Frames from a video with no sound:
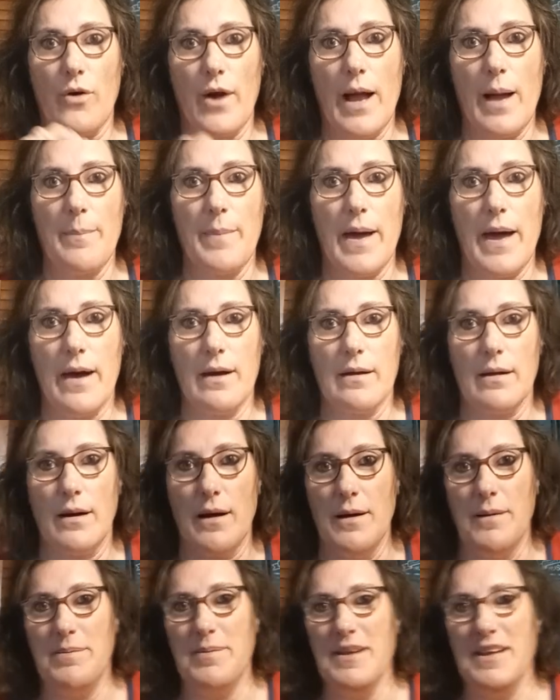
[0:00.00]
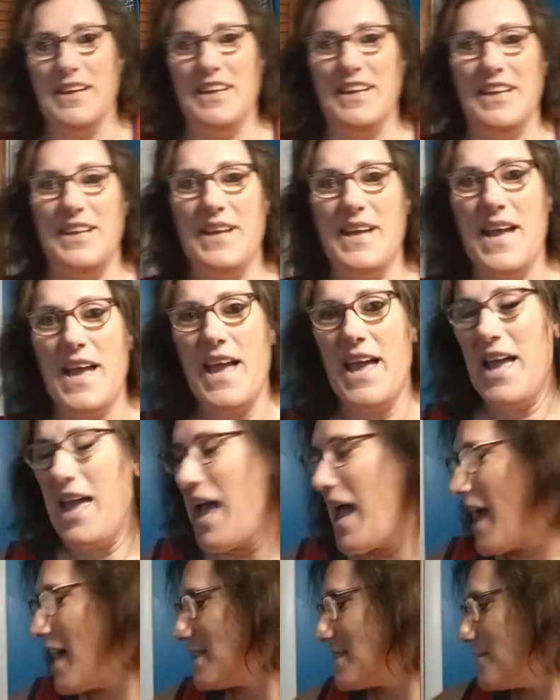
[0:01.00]
crap out on me
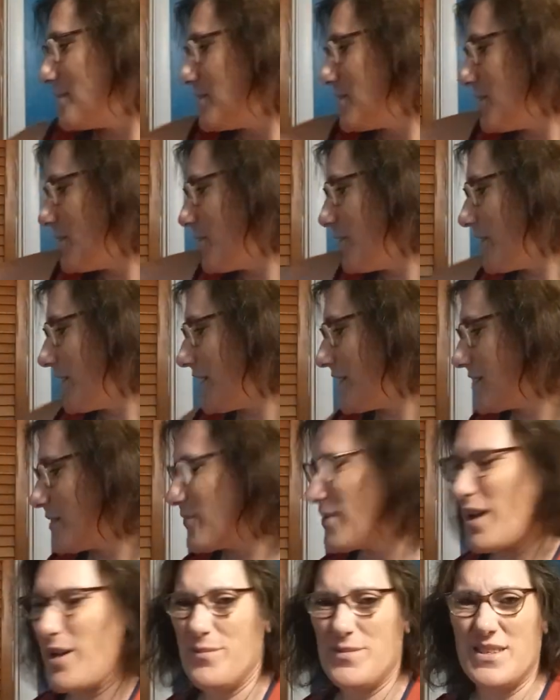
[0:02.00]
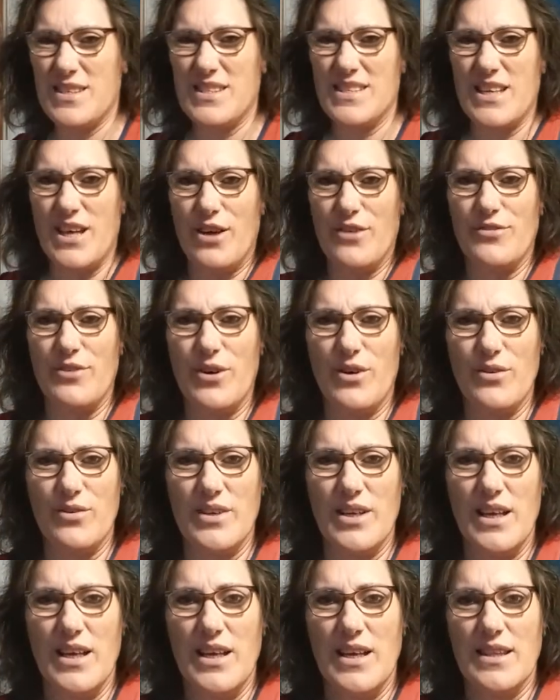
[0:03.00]
as I'm doing, because sometimes the cell
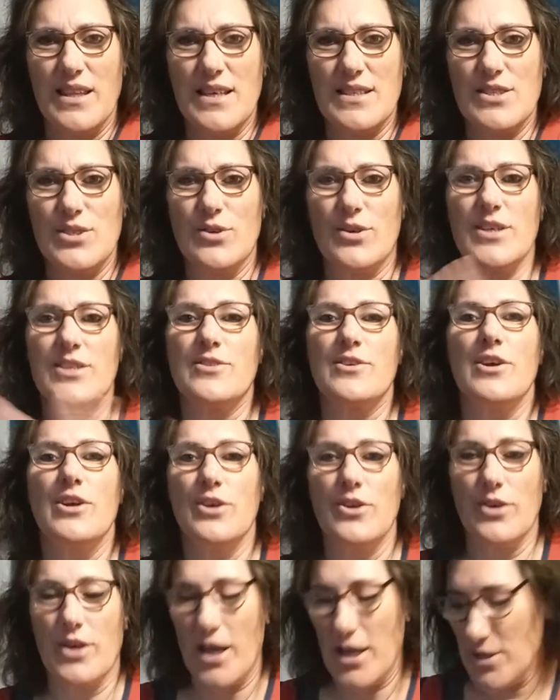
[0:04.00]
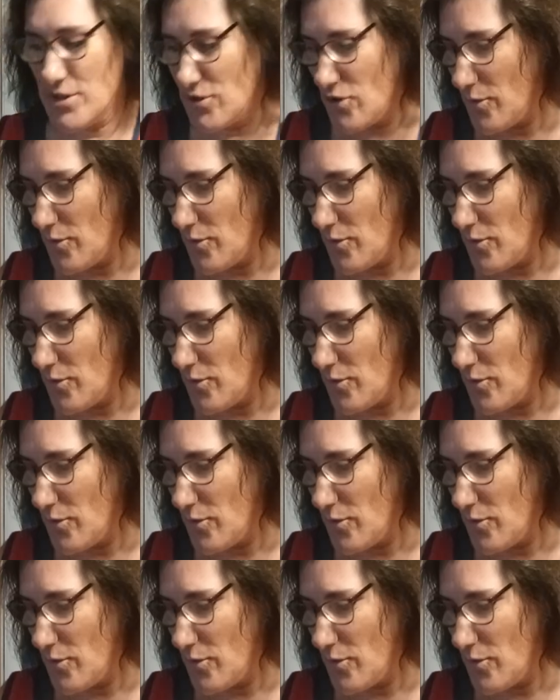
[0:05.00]
phone doesn't do it, because you guys